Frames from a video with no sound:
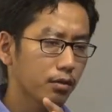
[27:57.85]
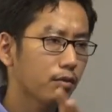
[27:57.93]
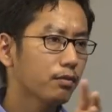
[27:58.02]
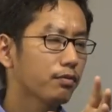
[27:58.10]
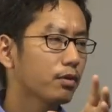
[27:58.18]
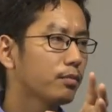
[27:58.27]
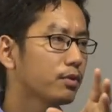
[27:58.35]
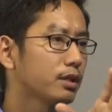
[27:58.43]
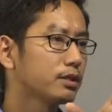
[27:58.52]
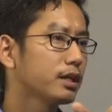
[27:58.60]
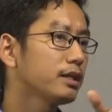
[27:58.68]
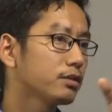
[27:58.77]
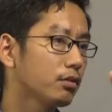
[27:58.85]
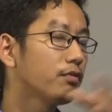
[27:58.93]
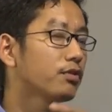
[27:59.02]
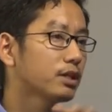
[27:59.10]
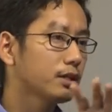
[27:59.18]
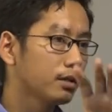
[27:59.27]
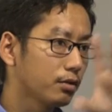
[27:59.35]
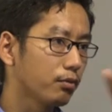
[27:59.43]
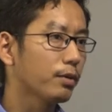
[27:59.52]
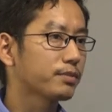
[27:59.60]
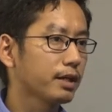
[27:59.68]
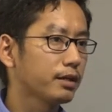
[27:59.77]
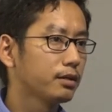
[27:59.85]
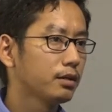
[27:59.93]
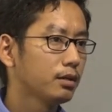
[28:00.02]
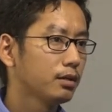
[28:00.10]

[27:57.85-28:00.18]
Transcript: got from the Chinese official website,